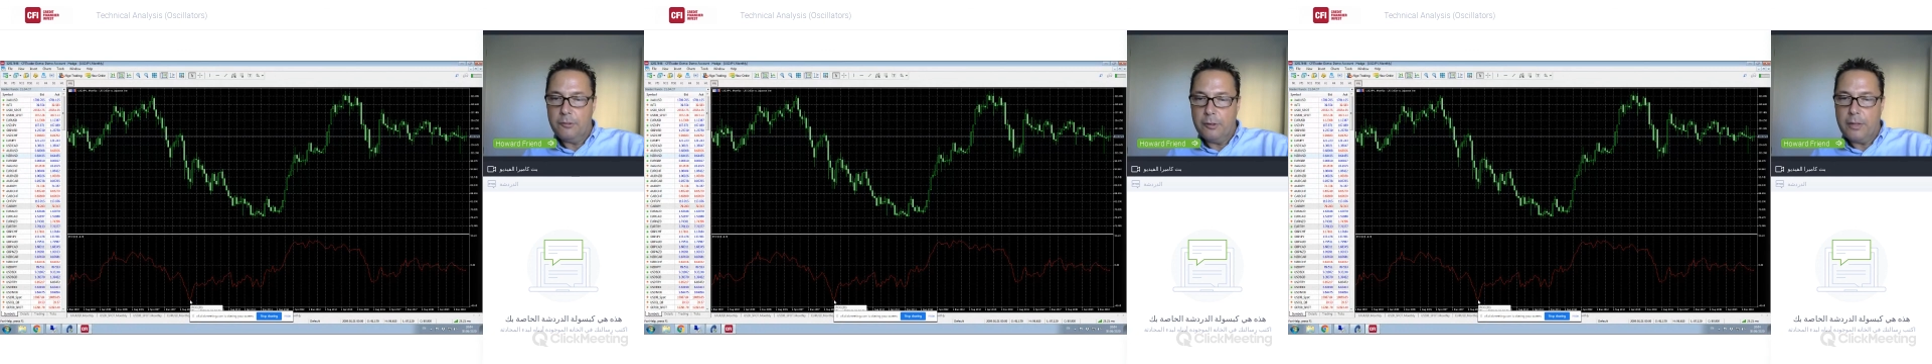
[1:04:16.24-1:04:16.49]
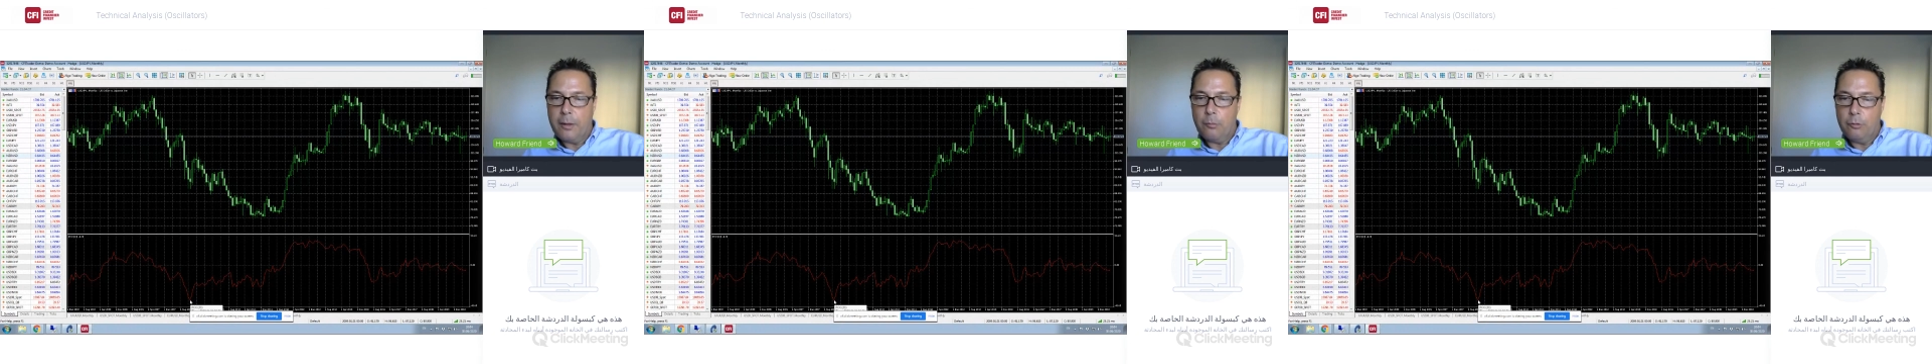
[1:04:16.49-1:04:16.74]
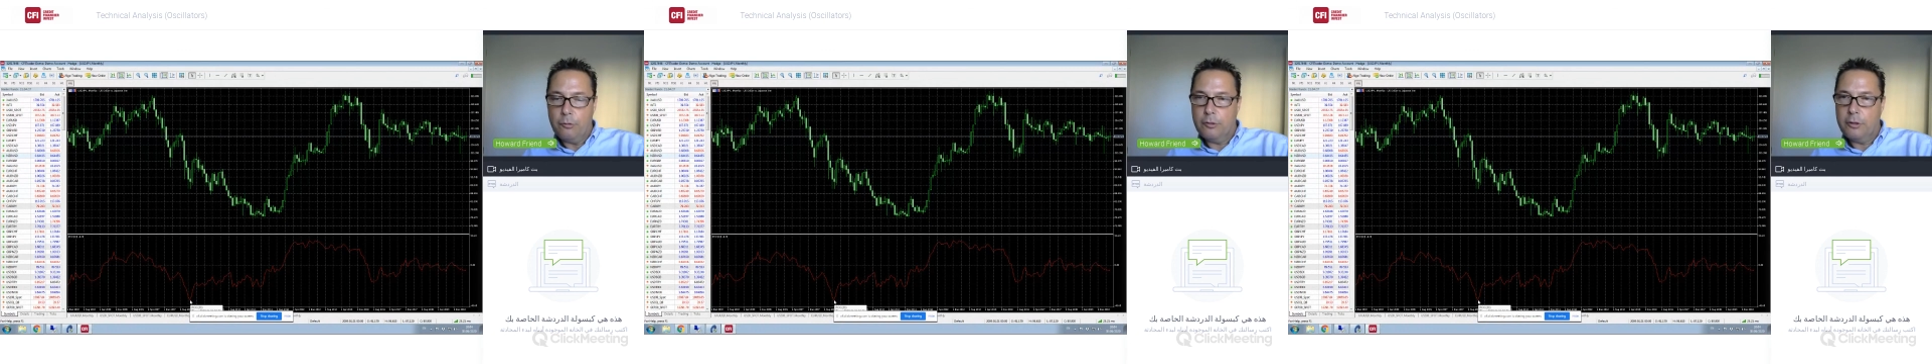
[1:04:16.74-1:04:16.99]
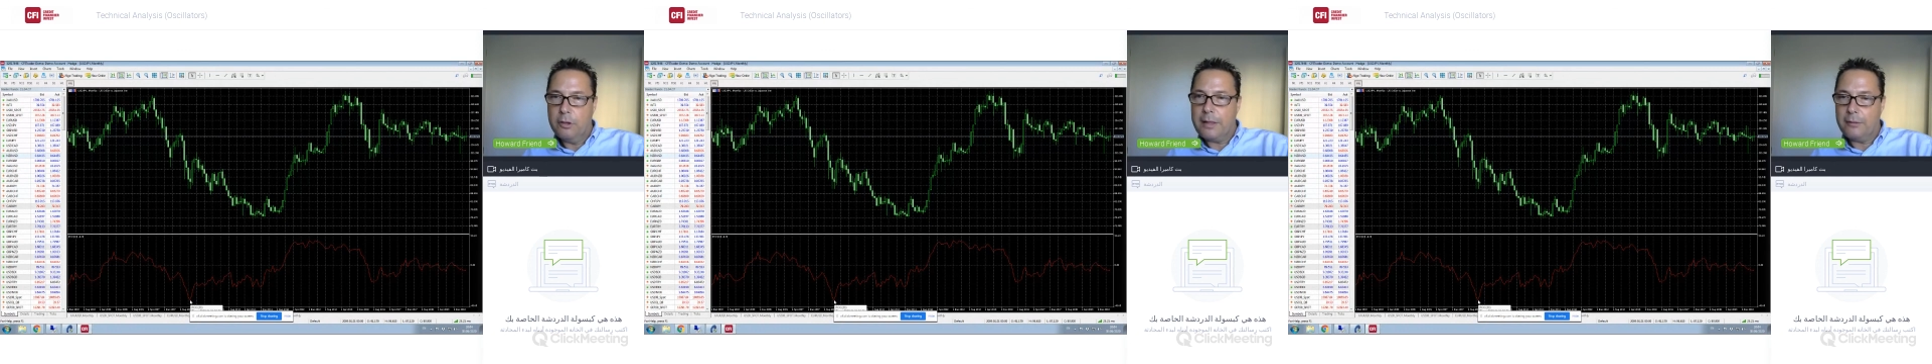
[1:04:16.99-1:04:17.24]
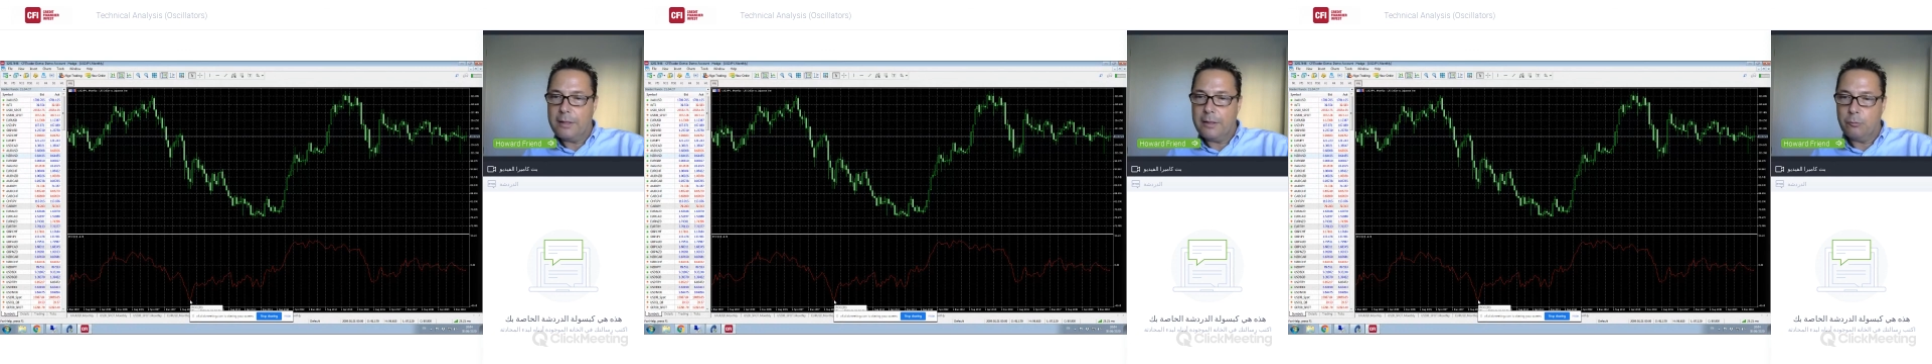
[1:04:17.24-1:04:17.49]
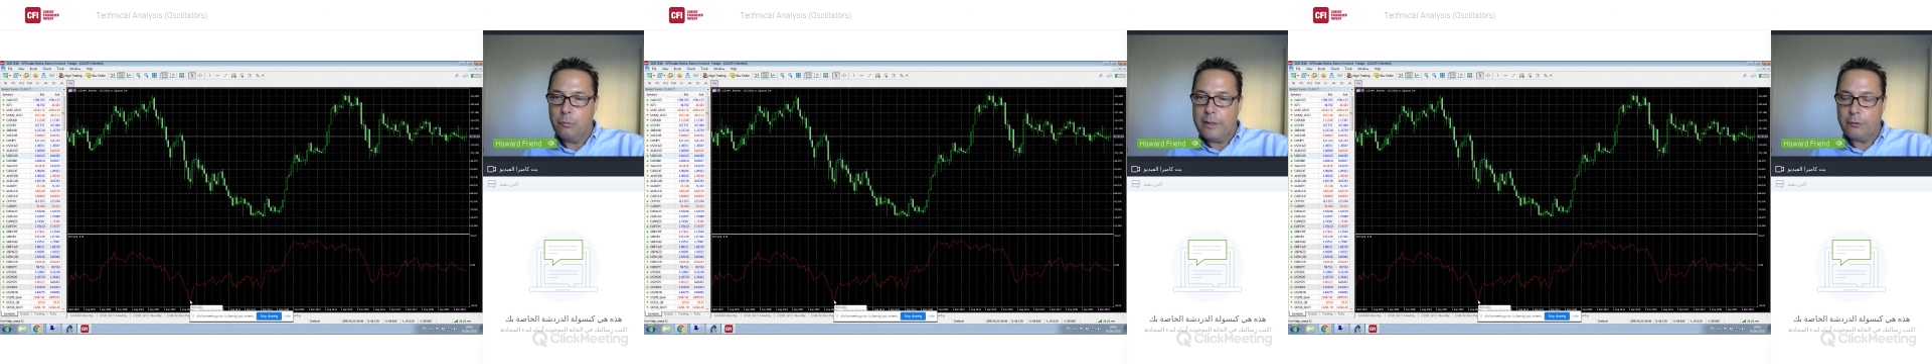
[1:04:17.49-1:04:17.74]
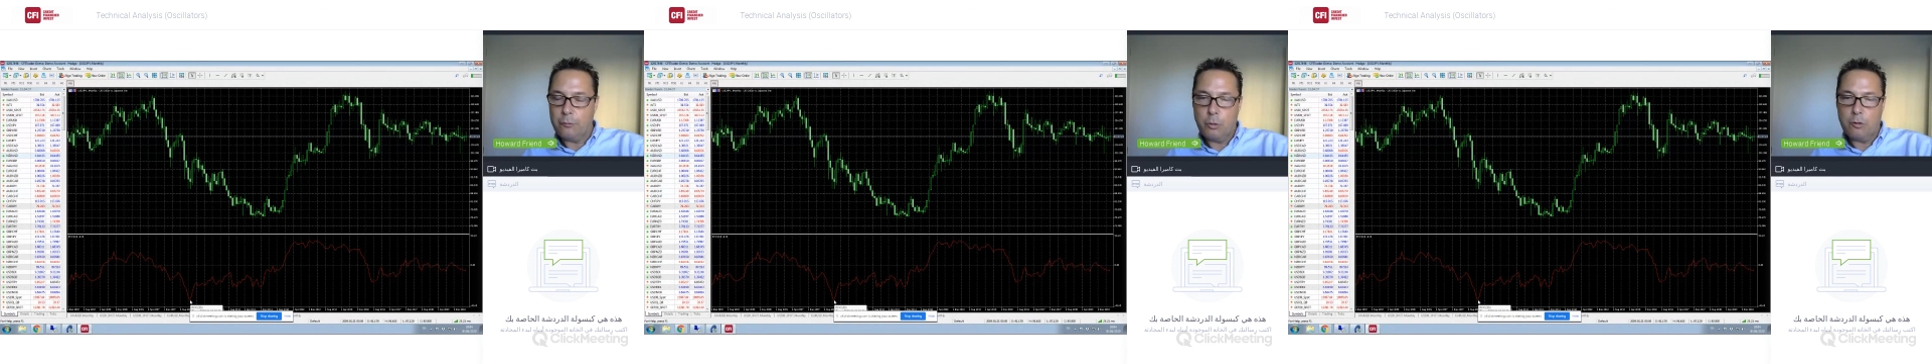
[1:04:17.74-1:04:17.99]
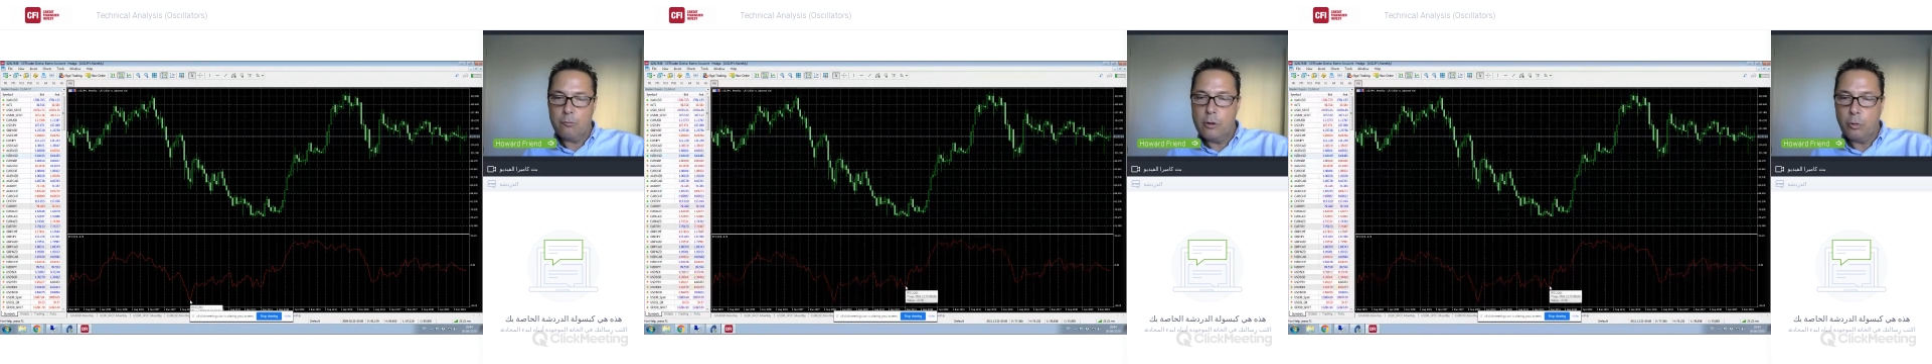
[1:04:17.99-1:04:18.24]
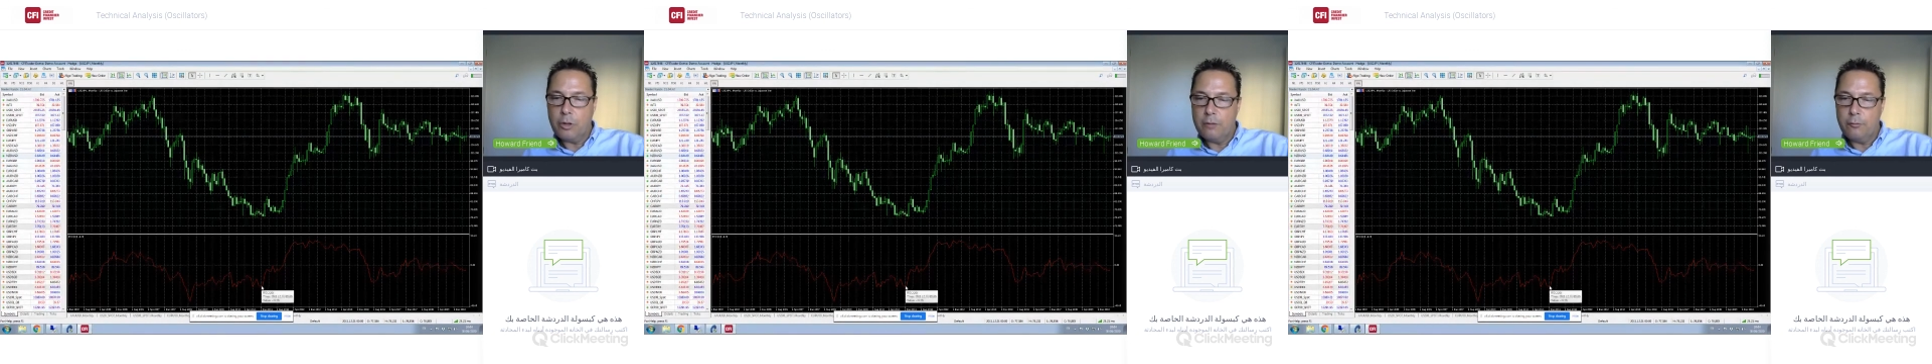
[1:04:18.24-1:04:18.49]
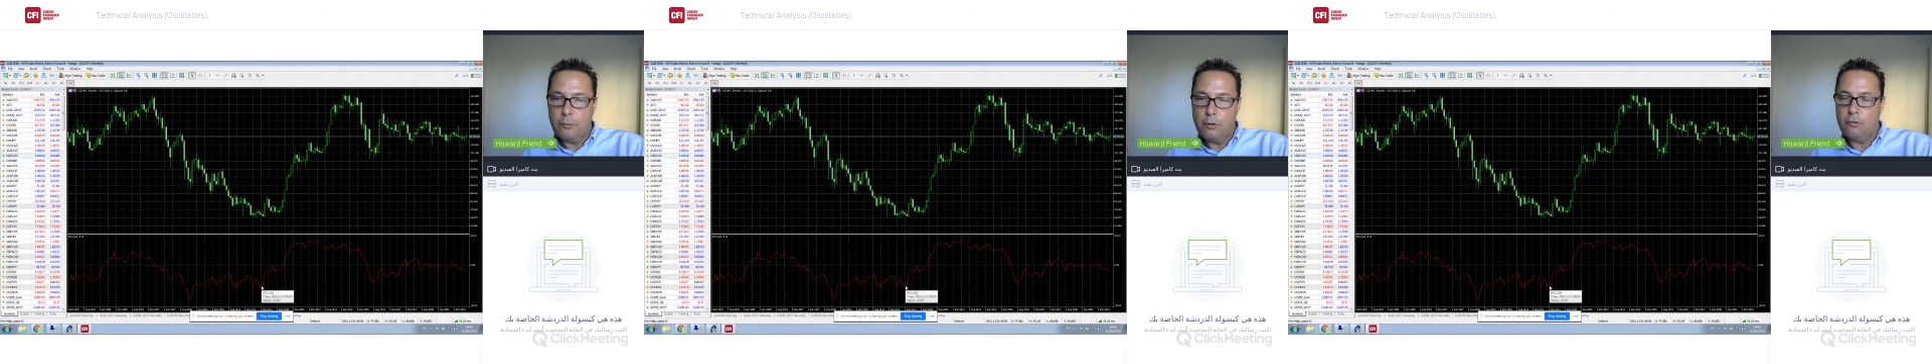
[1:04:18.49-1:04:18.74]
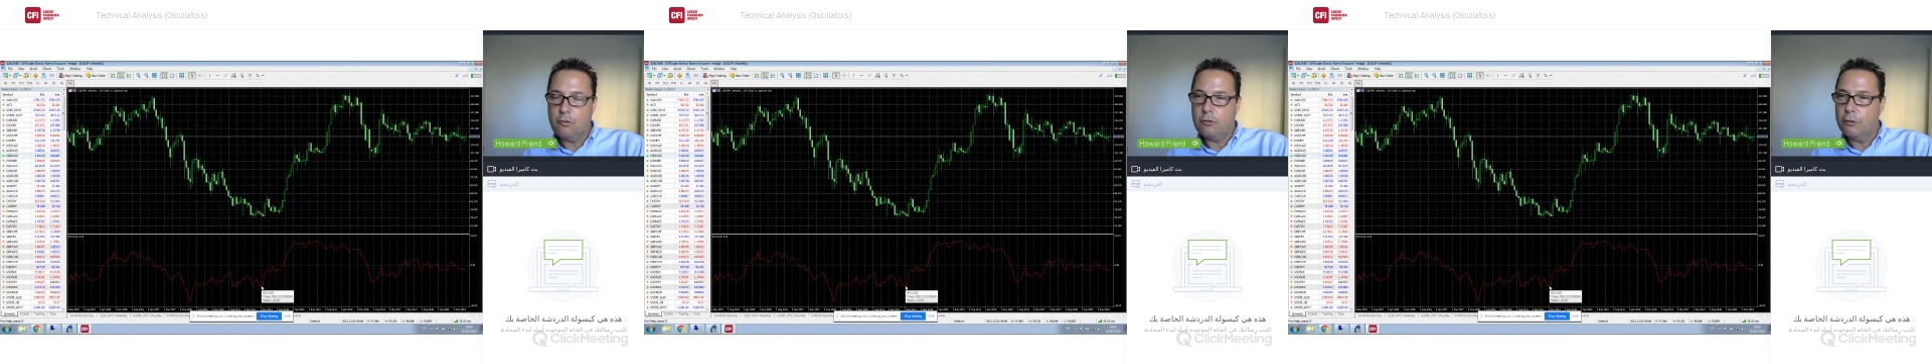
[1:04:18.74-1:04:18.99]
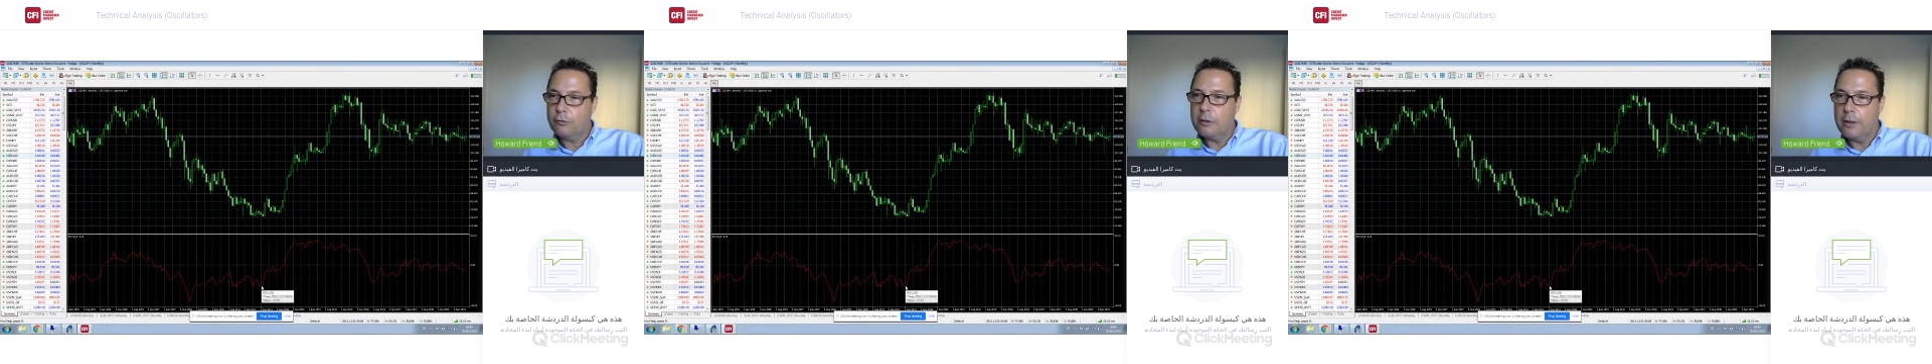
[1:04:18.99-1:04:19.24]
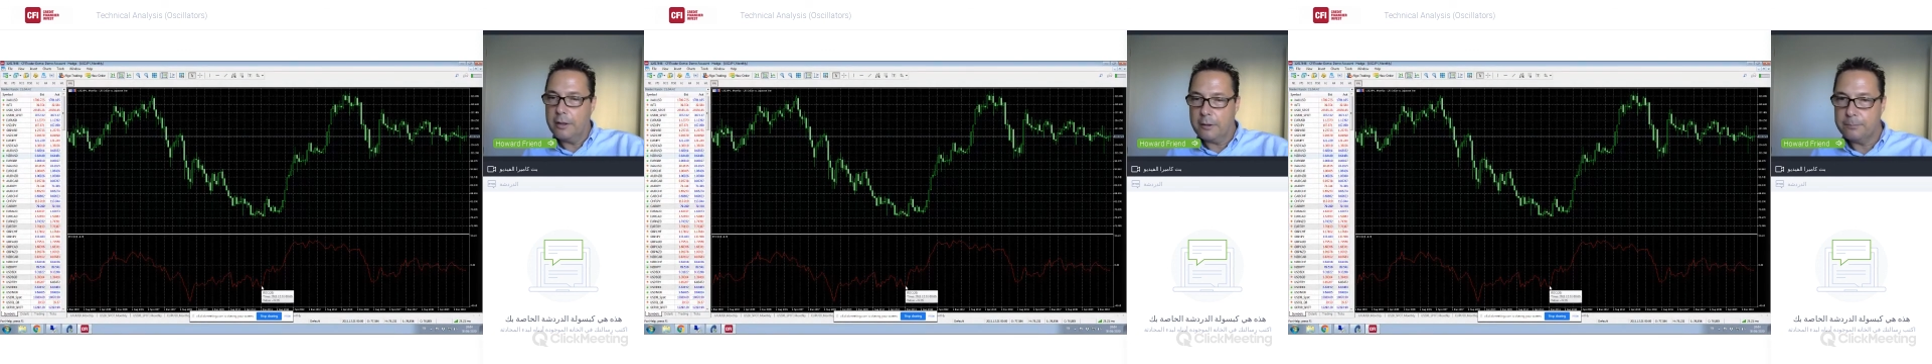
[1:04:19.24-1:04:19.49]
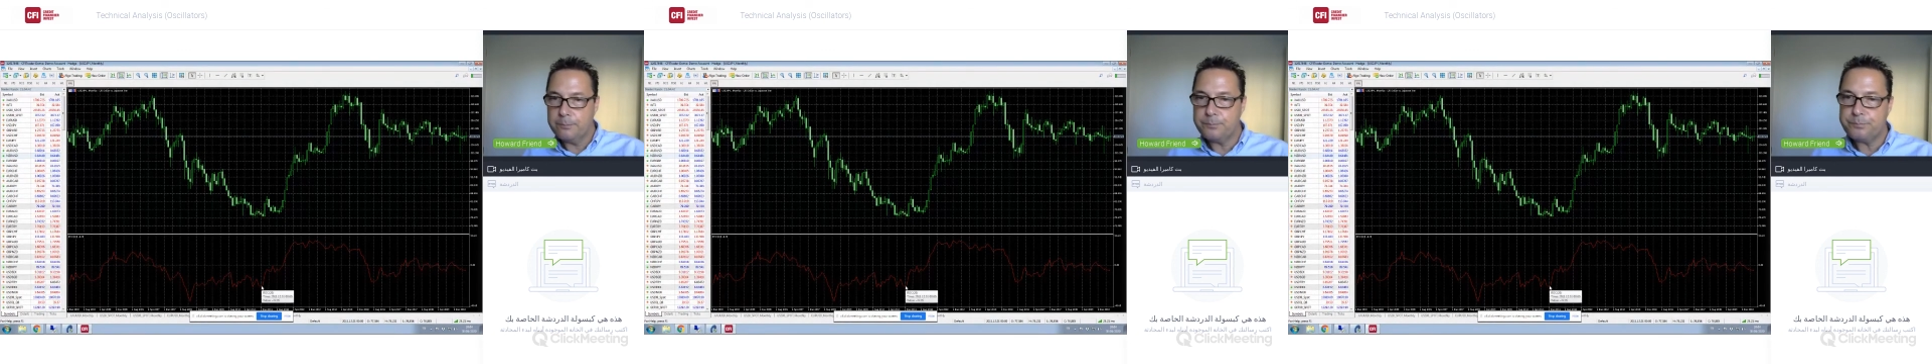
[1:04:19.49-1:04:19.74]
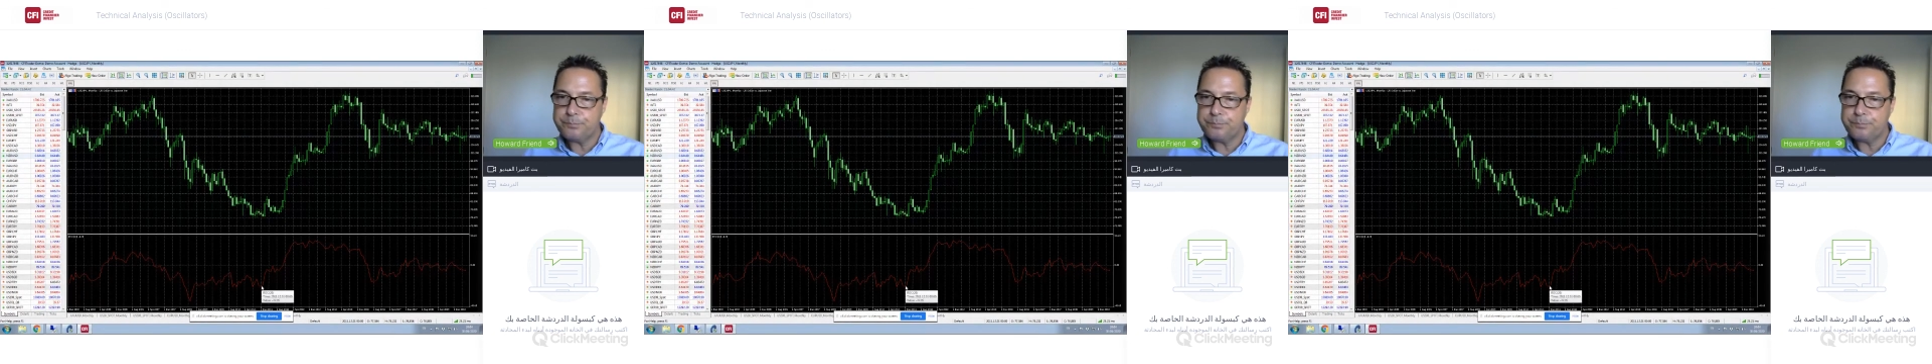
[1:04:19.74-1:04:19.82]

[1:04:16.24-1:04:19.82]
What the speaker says: So that was that's what a real divergence looks like.